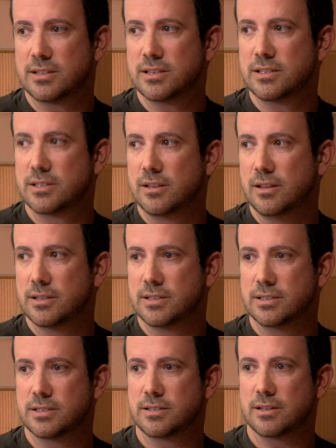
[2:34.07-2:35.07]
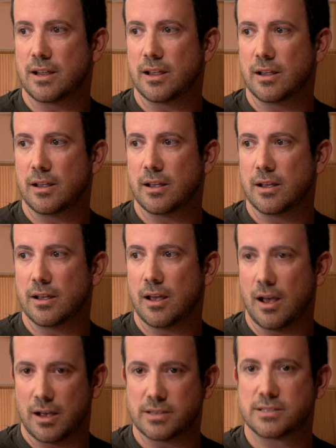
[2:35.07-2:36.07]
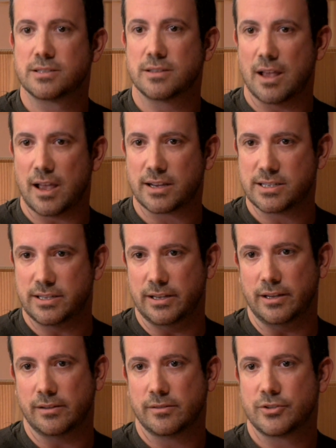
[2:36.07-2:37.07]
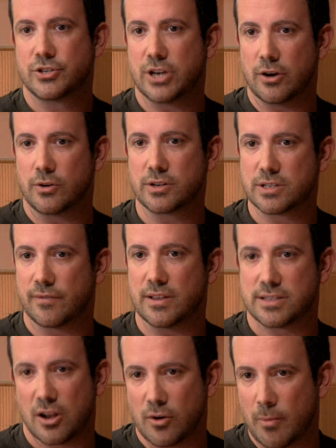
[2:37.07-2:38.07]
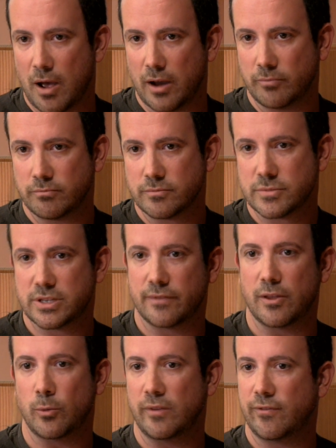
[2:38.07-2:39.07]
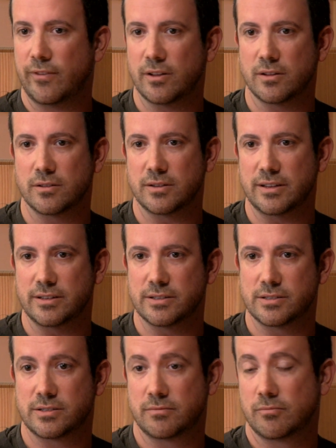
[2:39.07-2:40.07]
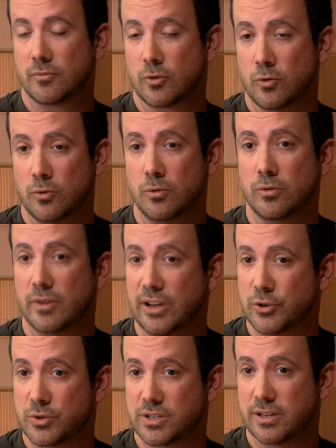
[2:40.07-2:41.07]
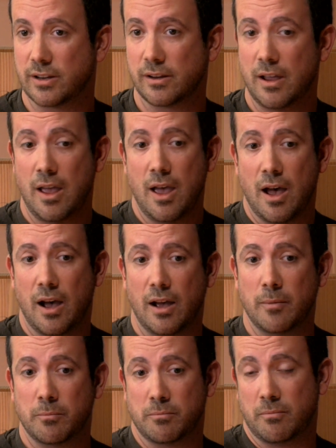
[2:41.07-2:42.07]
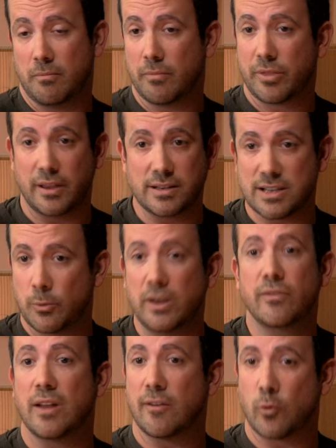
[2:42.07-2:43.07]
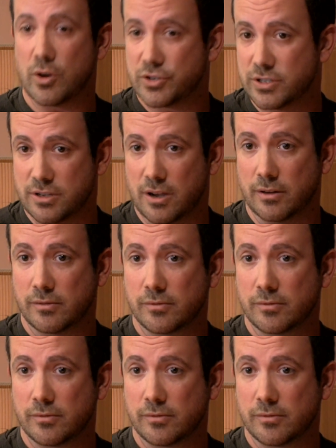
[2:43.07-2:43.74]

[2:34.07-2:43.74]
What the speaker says: is us, XD, sharing stuff that's on our mind, stuff that we feel is cool, interesting, things that we even have questions on.